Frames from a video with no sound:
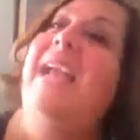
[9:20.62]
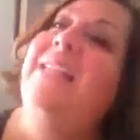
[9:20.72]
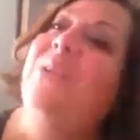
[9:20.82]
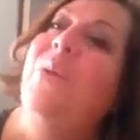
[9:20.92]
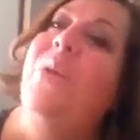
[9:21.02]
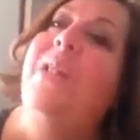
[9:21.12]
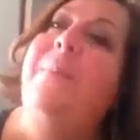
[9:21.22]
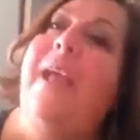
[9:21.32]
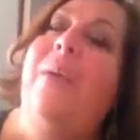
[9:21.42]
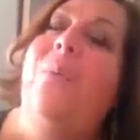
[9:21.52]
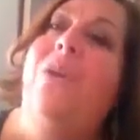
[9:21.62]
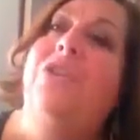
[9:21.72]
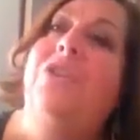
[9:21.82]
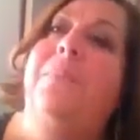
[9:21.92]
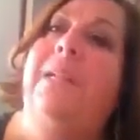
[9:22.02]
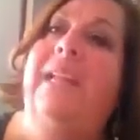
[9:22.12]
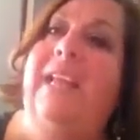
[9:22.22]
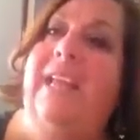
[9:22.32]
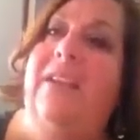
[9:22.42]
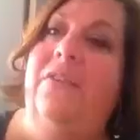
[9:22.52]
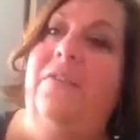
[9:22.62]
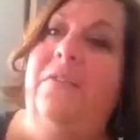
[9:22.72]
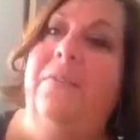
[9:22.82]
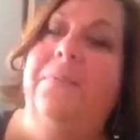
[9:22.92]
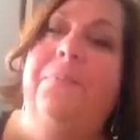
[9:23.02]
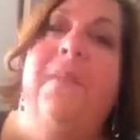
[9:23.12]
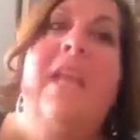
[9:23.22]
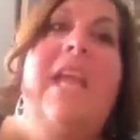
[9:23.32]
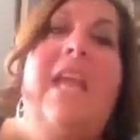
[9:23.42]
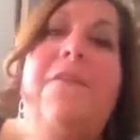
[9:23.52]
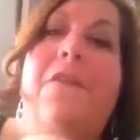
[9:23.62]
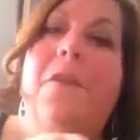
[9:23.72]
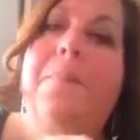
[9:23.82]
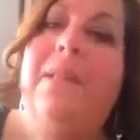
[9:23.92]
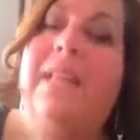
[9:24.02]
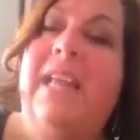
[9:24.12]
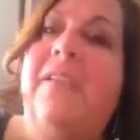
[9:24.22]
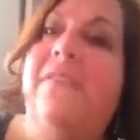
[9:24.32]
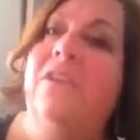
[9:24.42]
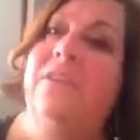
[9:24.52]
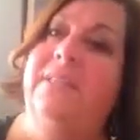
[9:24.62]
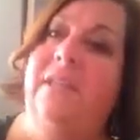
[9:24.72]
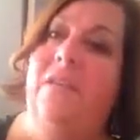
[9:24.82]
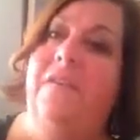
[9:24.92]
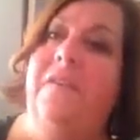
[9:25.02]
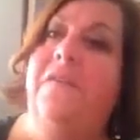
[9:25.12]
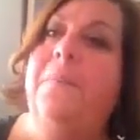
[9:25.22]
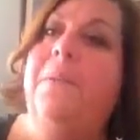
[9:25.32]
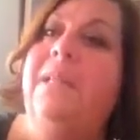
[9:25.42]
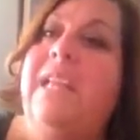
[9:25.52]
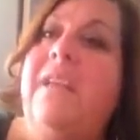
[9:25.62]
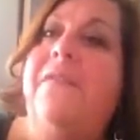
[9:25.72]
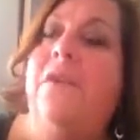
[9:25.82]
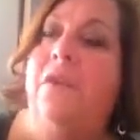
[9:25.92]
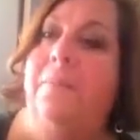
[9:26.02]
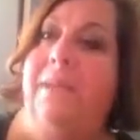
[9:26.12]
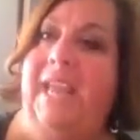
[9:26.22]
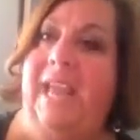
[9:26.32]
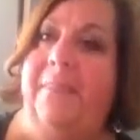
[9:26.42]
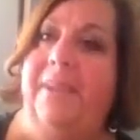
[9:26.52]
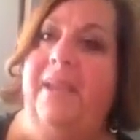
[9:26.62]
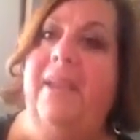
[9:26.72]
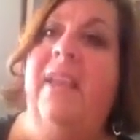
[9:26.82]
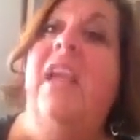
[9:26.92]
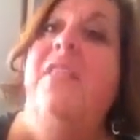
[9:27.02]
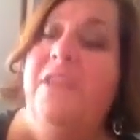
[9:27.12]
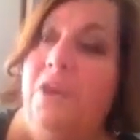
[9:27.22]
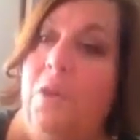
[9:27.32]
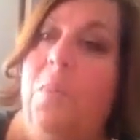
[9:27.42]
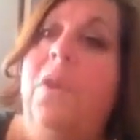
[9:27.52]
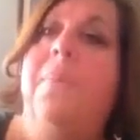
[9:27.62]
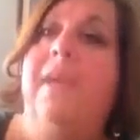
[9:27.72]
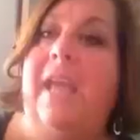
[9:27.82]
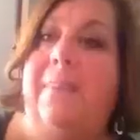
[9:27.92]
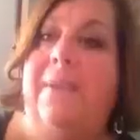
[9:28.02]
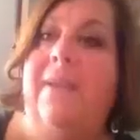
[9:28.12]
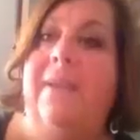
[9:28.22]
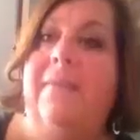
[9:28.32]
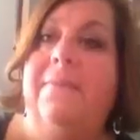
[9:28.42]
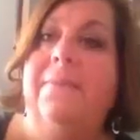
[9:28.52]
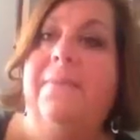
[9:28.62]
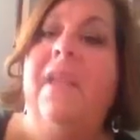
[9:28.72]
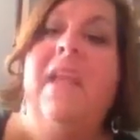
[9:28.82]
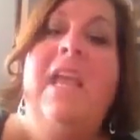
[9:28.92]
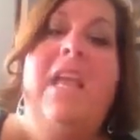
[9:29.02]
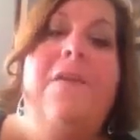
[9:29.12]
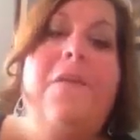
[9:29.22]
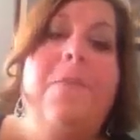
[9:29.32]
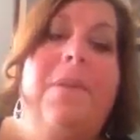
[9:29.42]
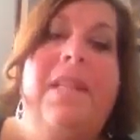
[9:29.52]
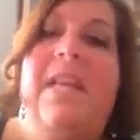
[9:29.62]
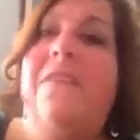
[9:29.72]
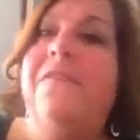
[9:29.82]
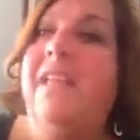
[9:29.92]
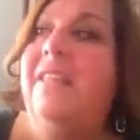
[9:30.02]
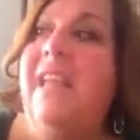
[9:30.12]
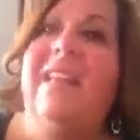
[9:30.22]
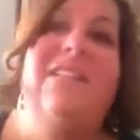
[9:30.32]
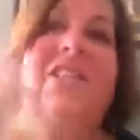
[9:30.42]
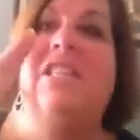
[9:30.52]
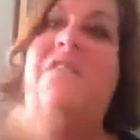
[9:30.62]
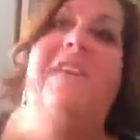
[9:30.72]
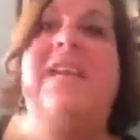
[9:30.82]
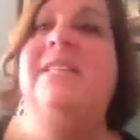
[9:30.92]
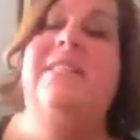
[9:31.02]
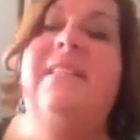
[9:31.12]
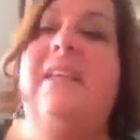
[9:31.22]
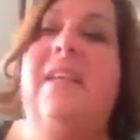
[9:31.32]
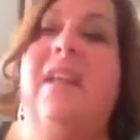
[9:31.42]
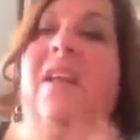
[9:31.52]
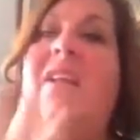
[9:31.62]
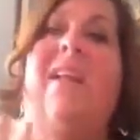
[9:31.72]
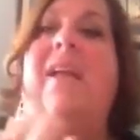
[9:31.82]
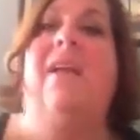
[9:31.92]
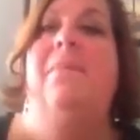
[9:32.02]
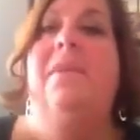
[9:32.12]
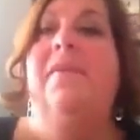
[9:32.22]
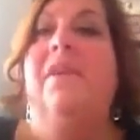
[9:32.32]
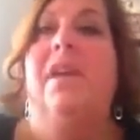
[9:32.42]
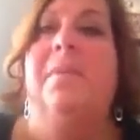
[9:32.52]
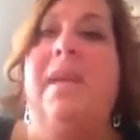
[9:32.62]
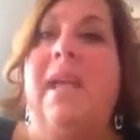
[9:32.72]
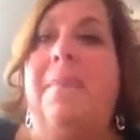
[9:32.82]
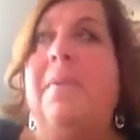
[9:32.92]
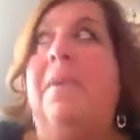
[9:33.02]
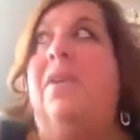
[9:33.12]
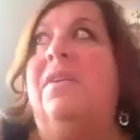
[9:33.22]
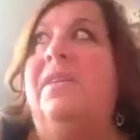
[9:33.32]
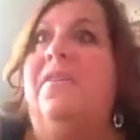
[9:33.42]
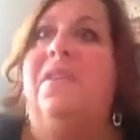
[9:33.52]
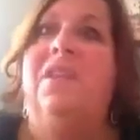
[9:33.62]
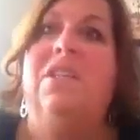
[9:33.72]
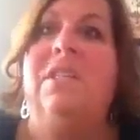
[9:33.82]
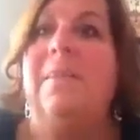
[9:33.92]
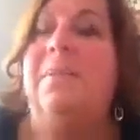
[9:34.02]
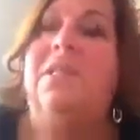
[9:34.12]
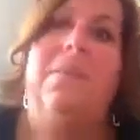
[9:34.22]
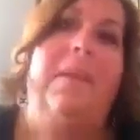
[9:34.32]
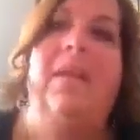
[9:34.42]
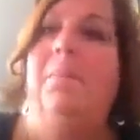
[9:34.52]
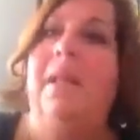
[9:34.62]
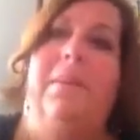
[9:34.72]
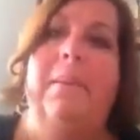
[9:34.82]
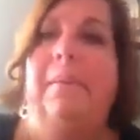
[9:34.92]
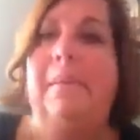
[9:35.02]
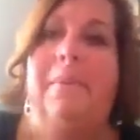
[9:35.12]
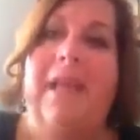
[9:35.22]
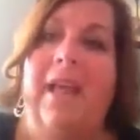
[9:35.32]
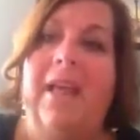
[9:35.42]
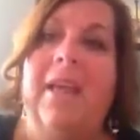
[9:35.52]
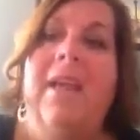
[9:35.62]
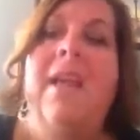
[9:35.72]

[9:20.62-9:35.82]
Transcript: It's all about what you believe. If you believe in yourself, if you believe you can be happy, then you will be happy. If you believe that that is just a fantasy and, oh, hey, I'm never going to be happy because everything just happens to me and blah, blah, blah, blah,